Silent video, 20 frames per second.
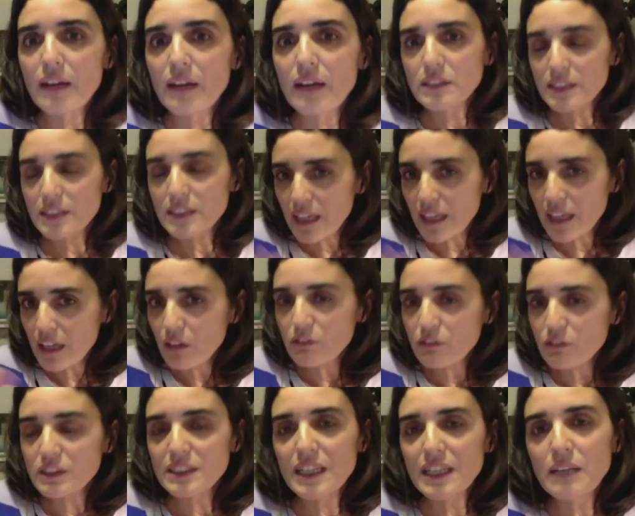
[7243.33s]
I was thinking of
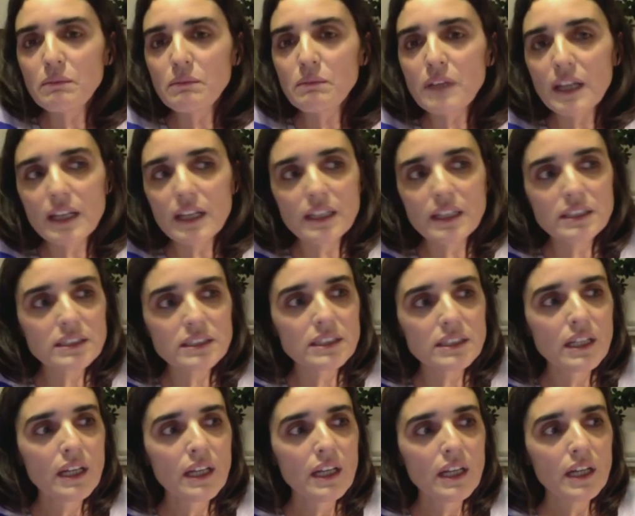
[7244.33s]
the same case
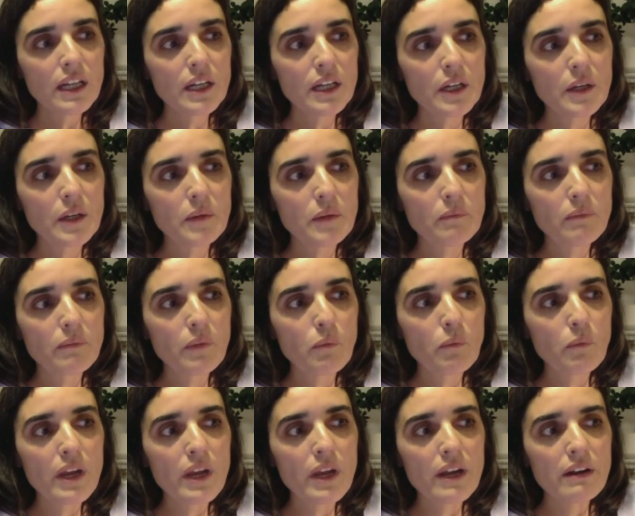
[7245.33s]

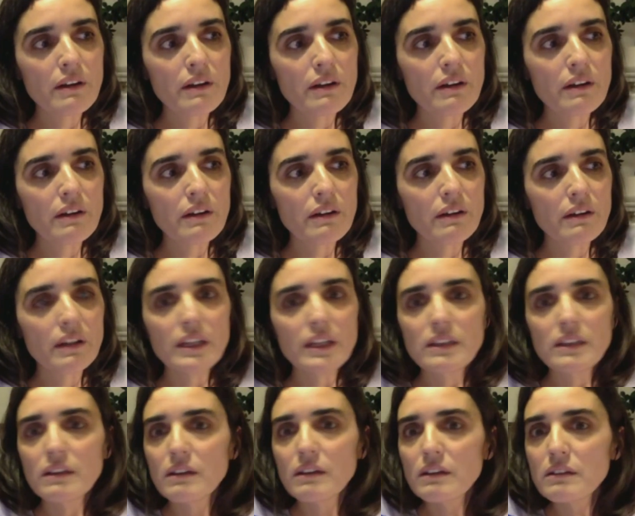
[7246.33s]
where
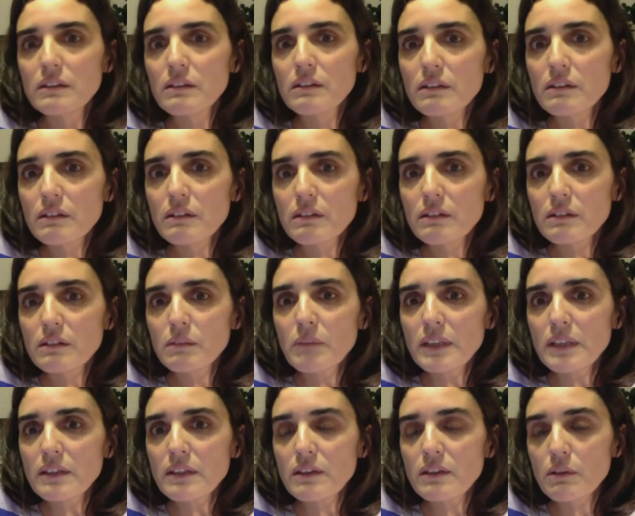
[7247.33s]
in the
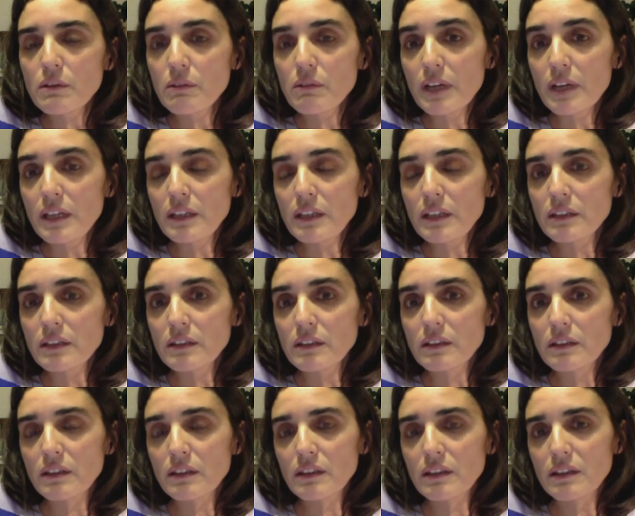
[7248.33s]

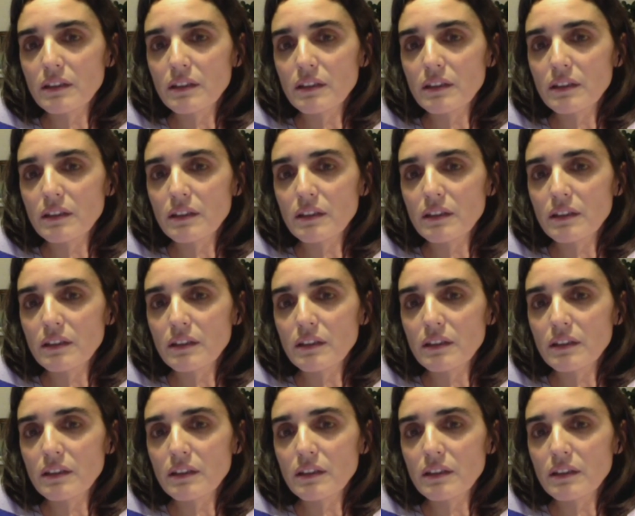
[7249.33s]
Mediterranean